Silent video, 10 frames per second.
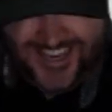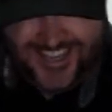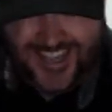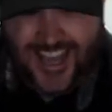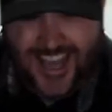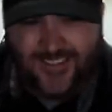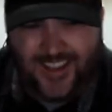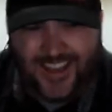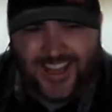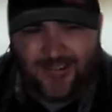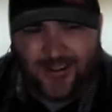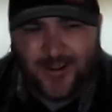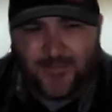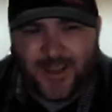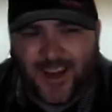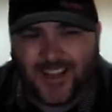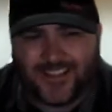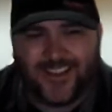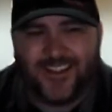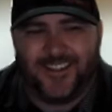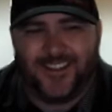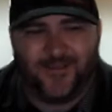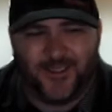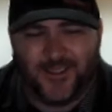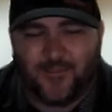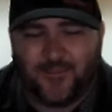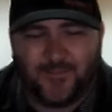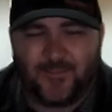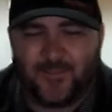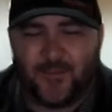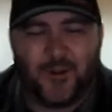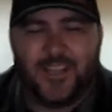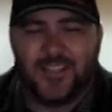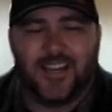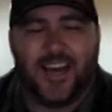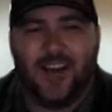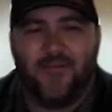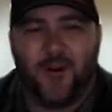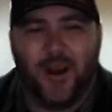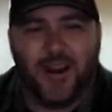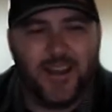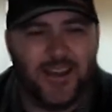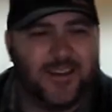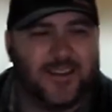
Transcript: They have like incredibly hot saunas for some reason. I have no idea.